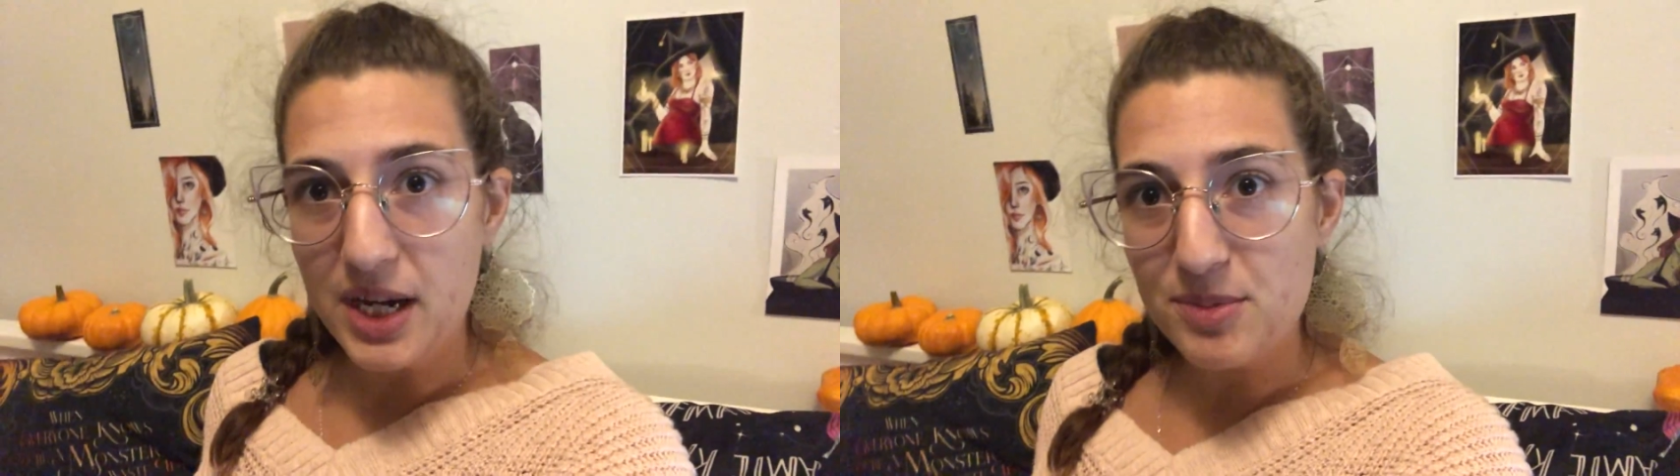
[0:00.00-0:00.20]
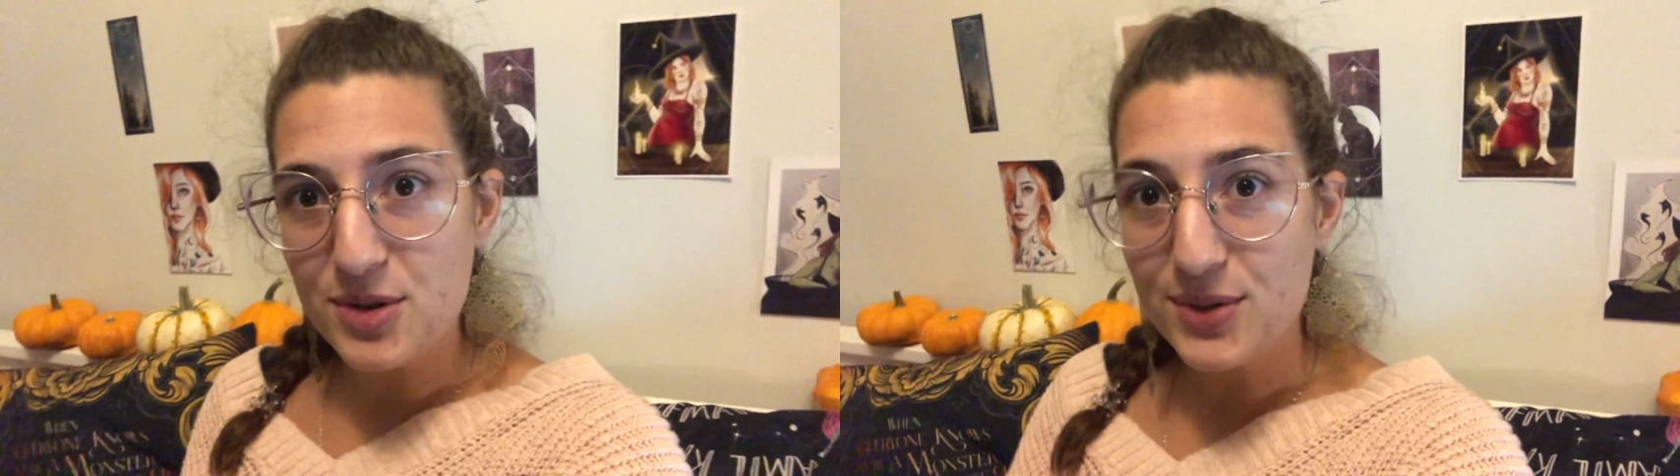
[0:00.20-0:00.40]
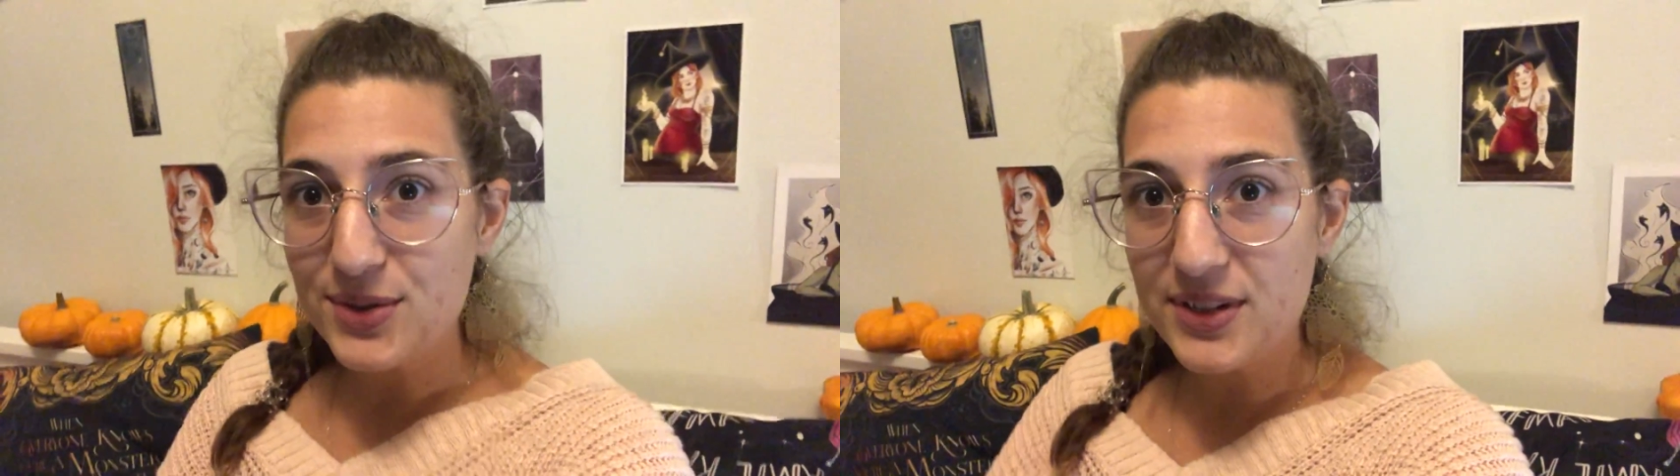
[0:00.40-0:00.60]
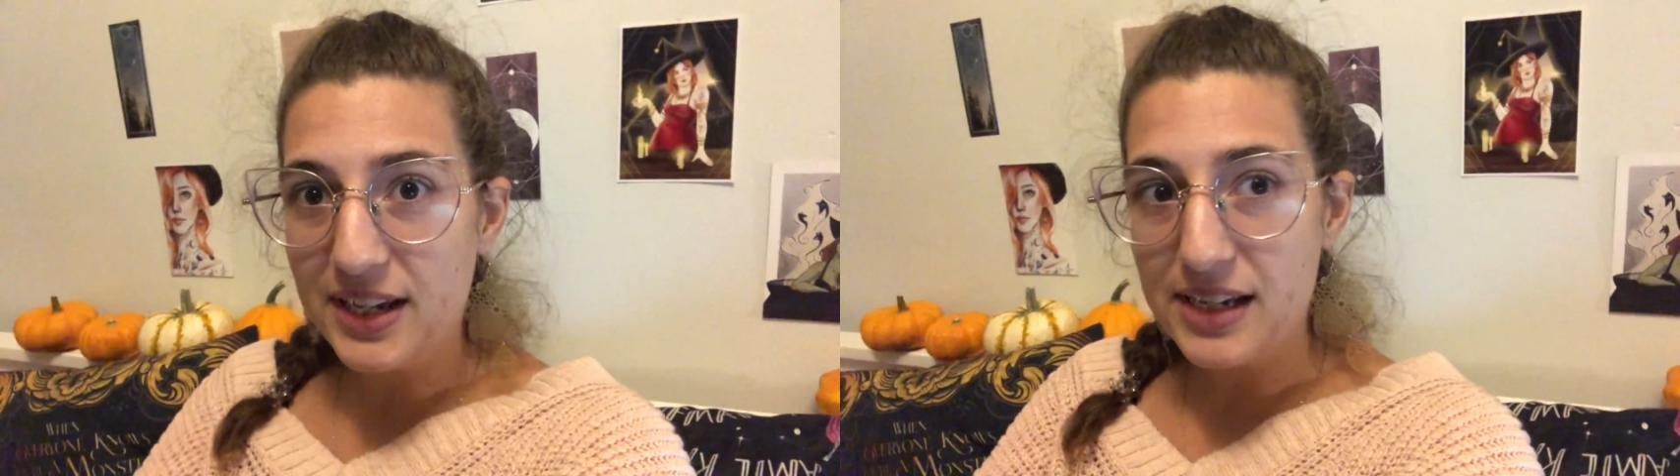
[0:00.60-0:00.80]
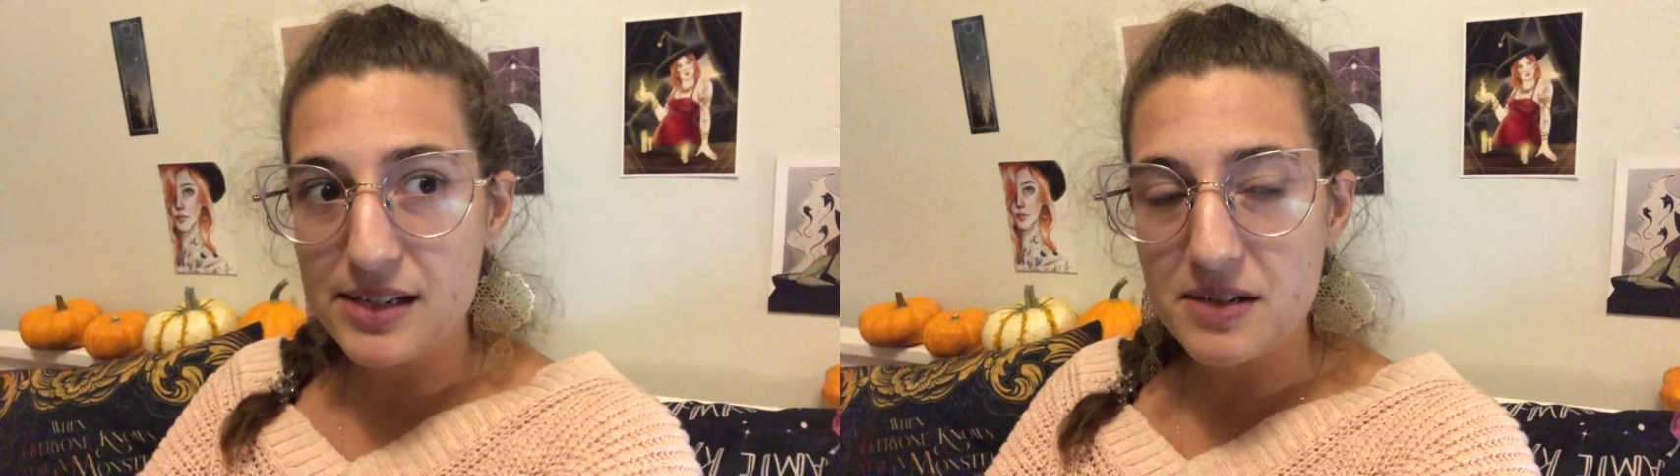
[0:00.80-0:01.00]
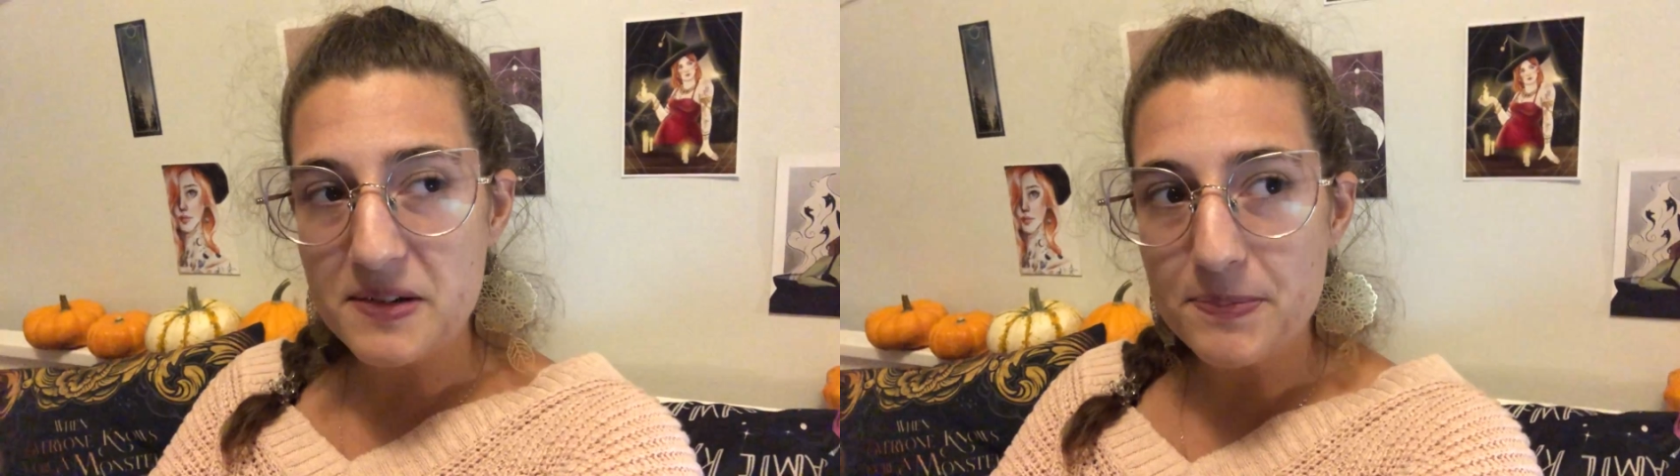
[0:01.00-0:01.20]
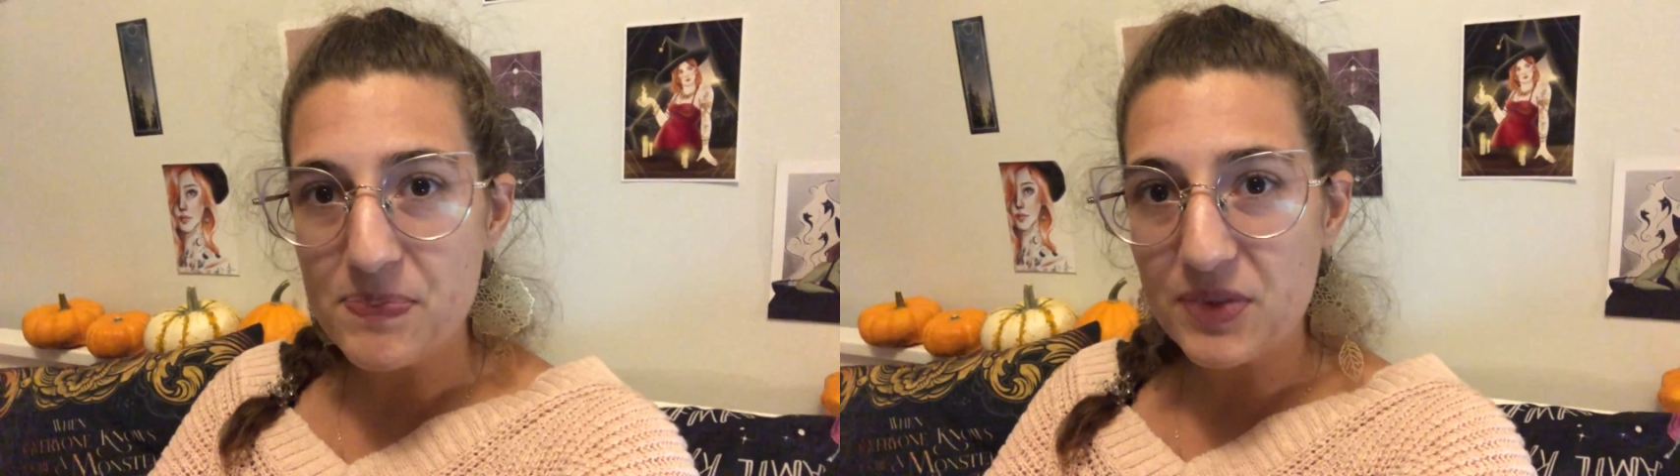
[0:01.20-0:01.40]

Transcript: chapters, and